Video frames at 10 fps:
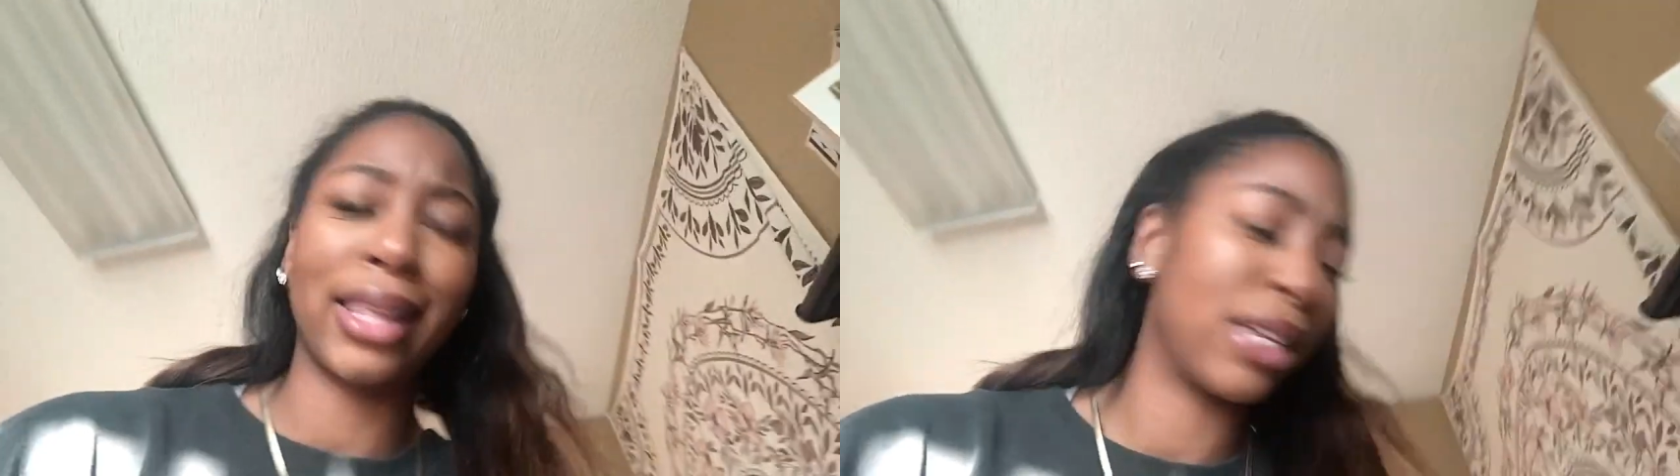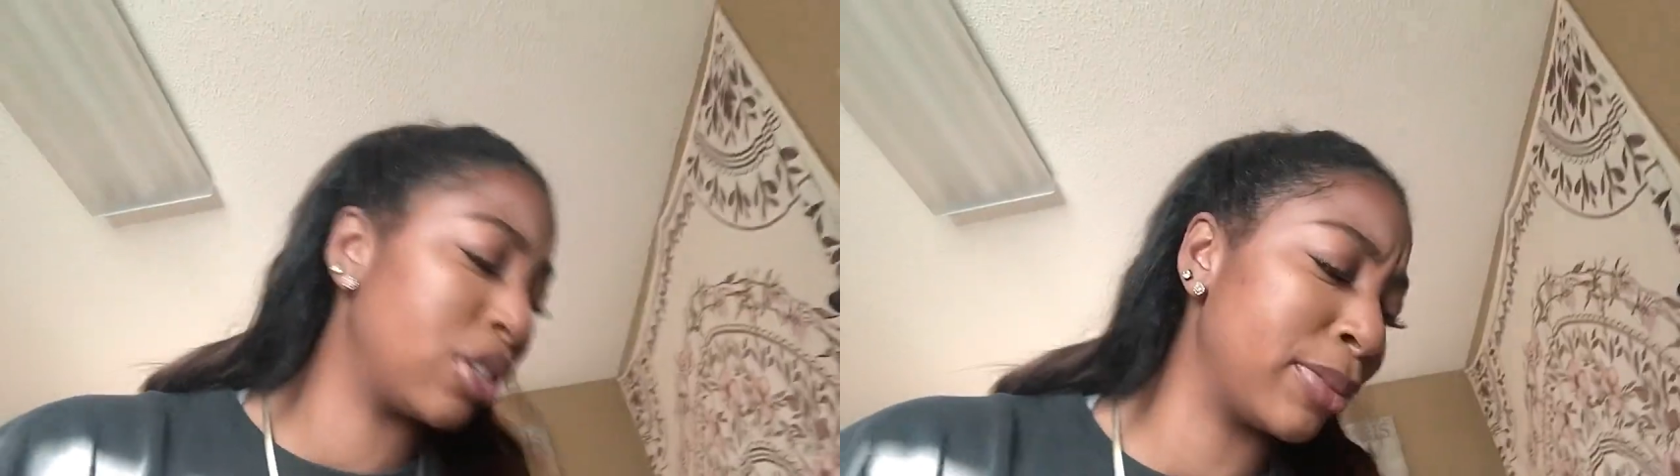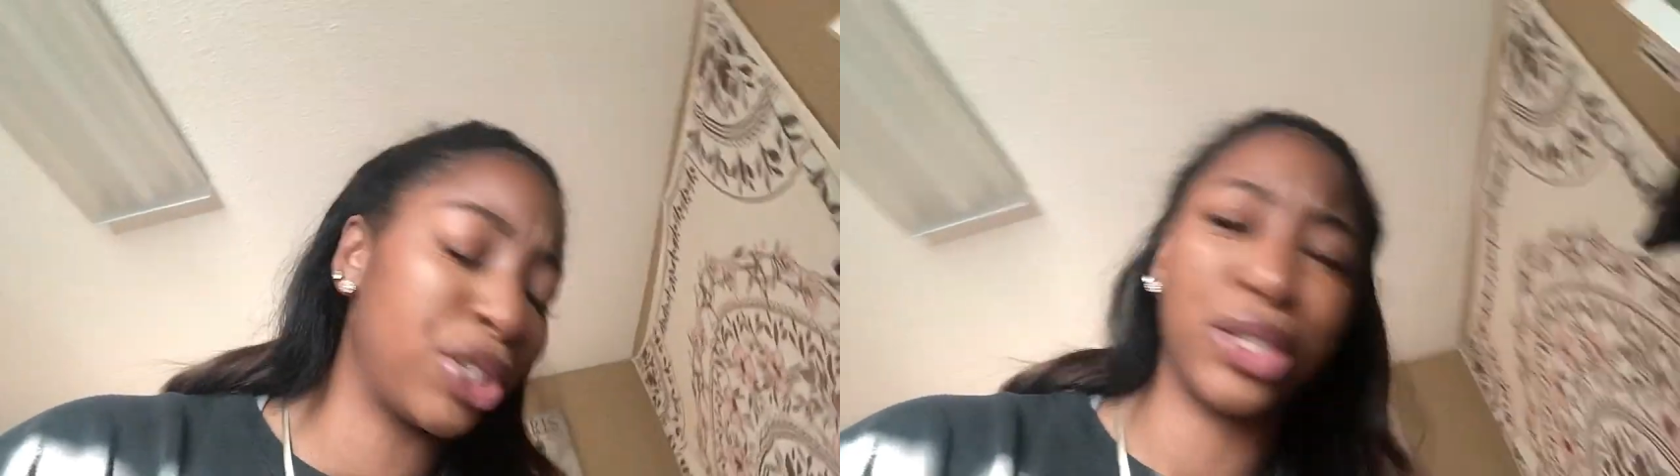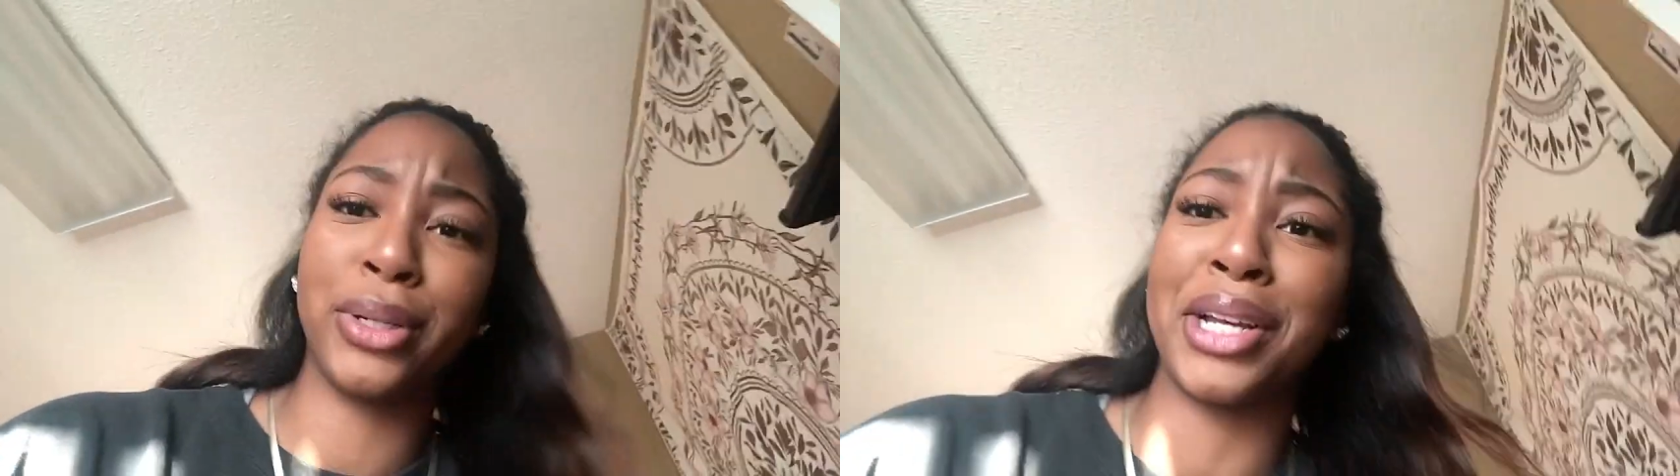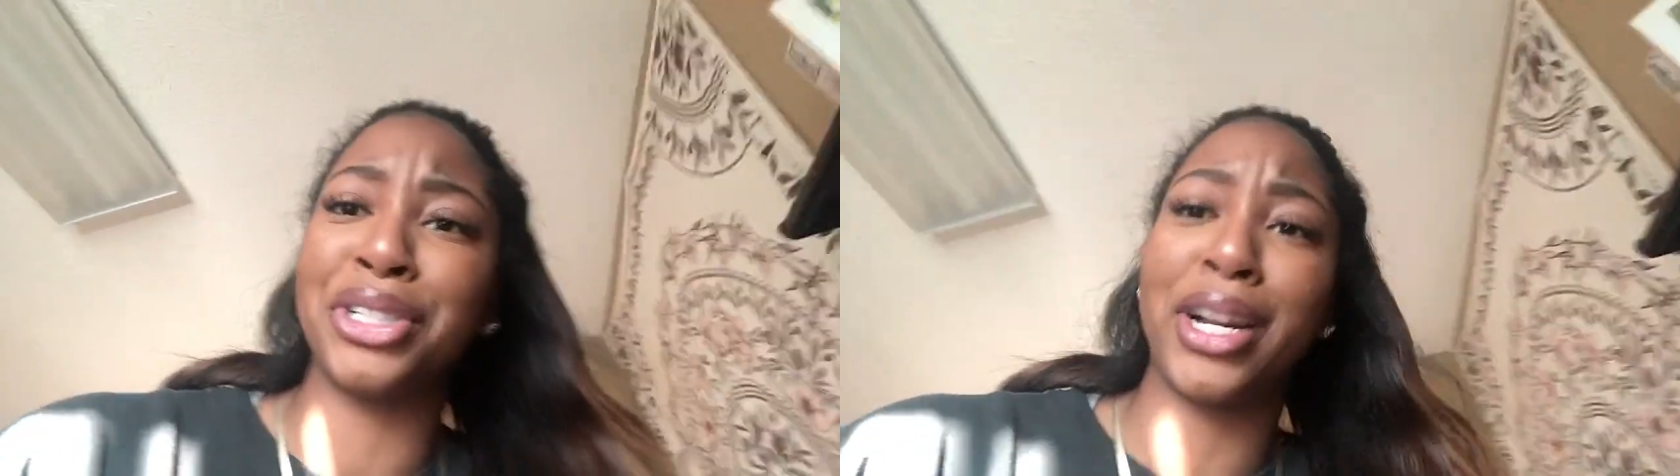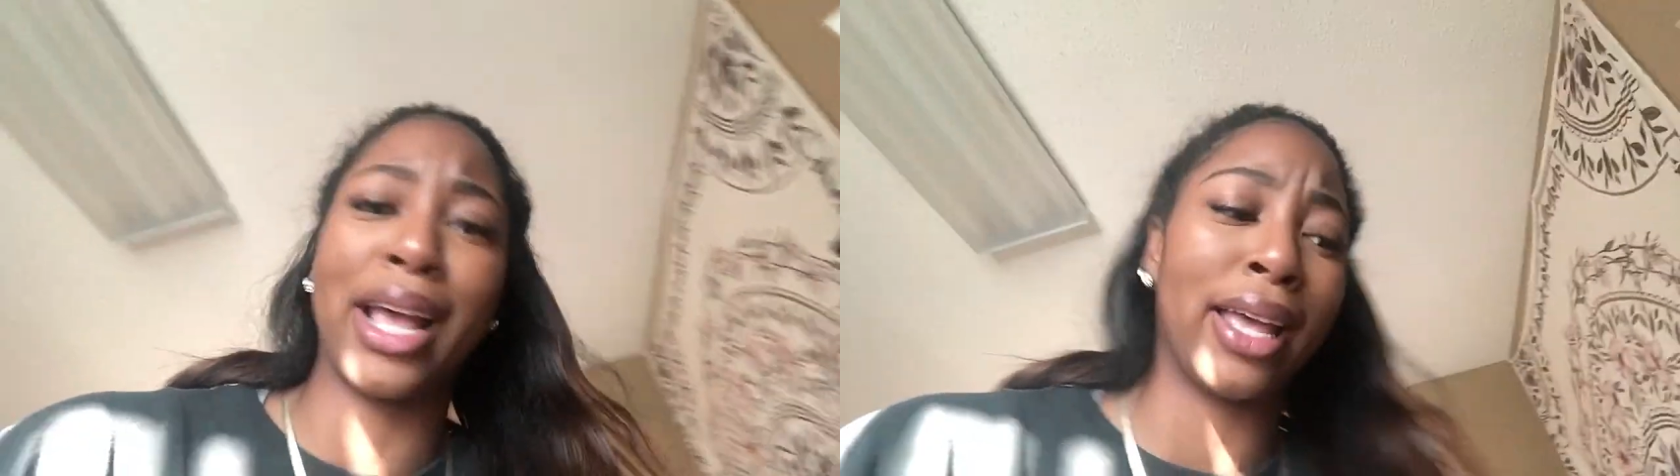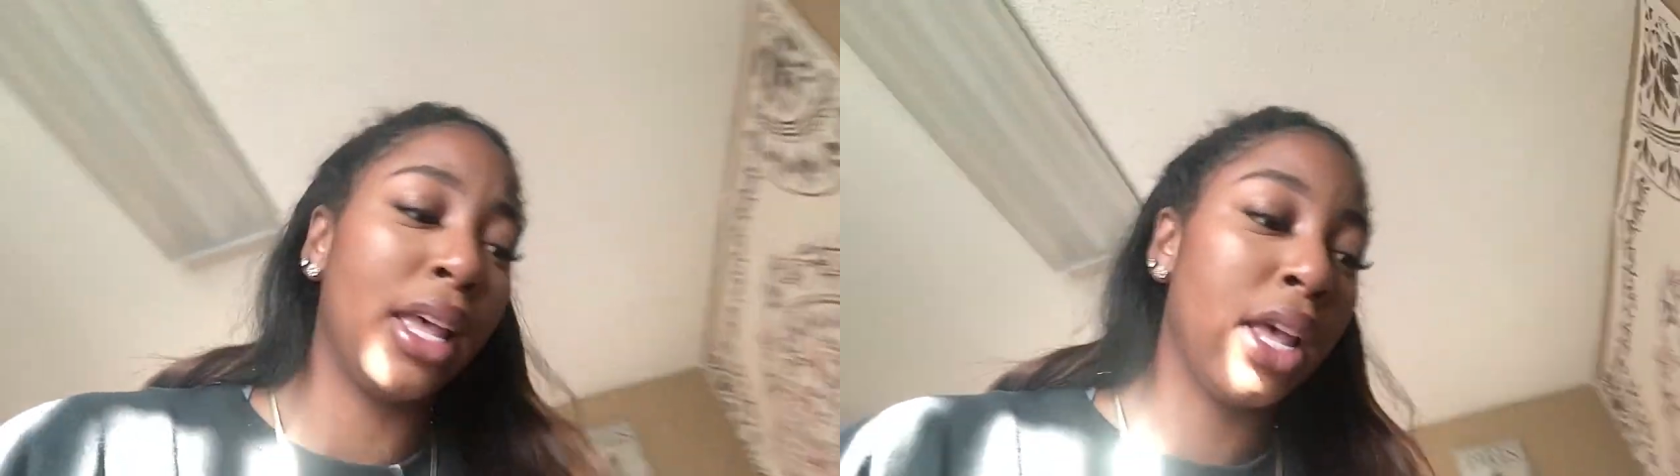I had so much to do yesterday,